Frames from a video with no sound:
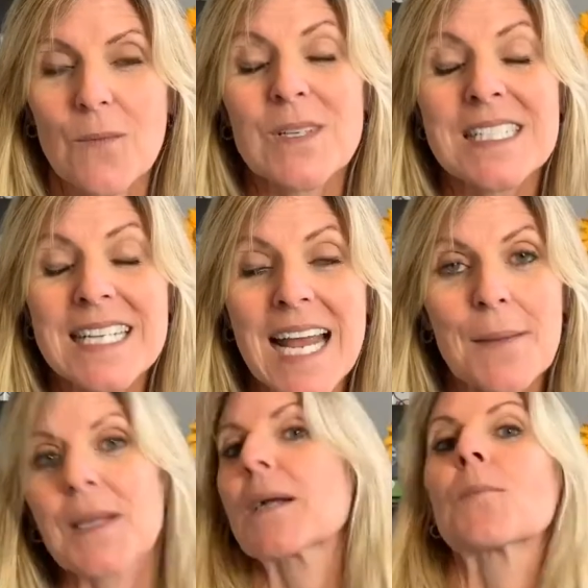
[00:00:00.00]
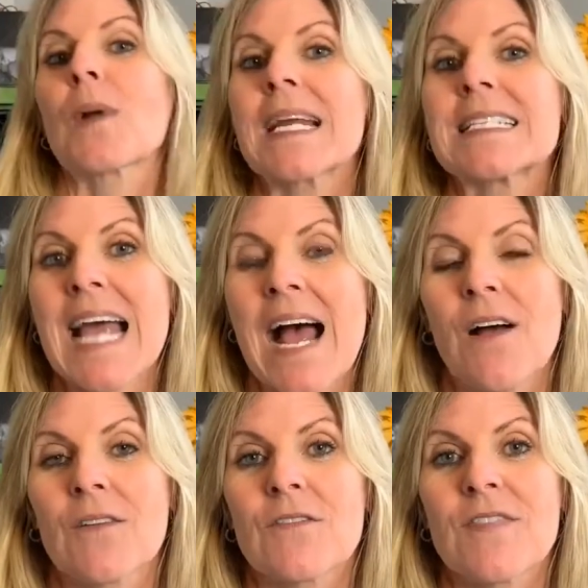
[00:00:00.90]
Well, today I'm going to break
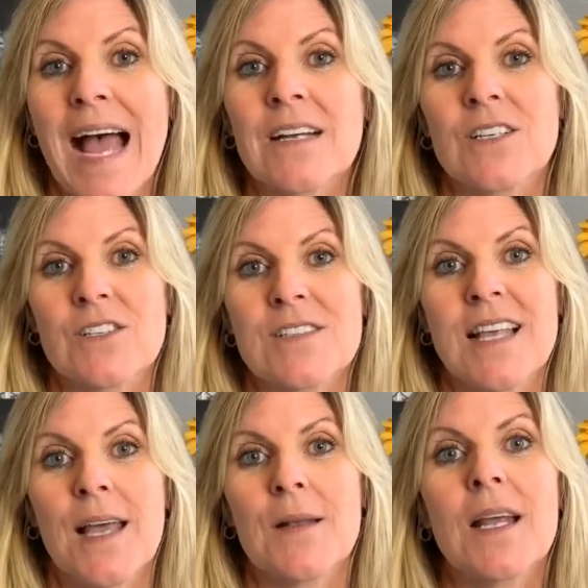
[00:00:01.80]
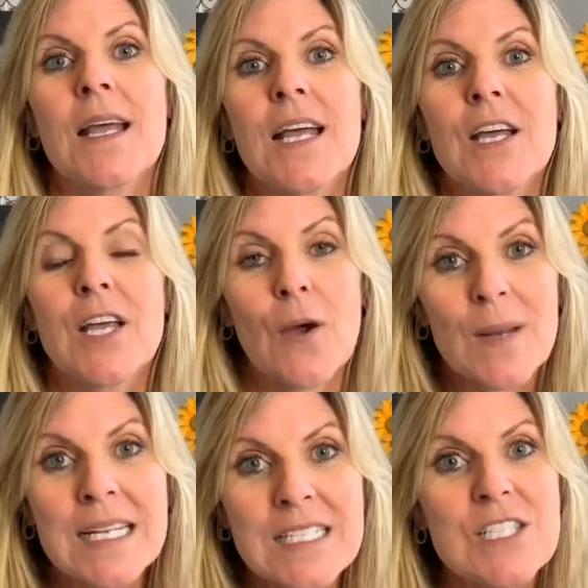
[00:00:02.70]
down factors that go
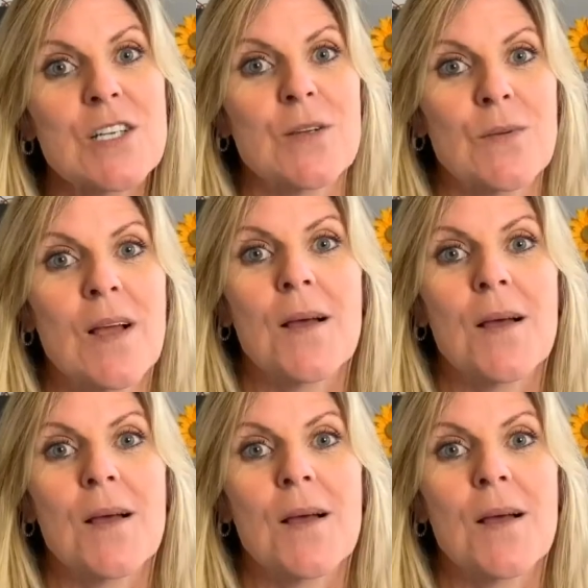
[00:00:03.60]
into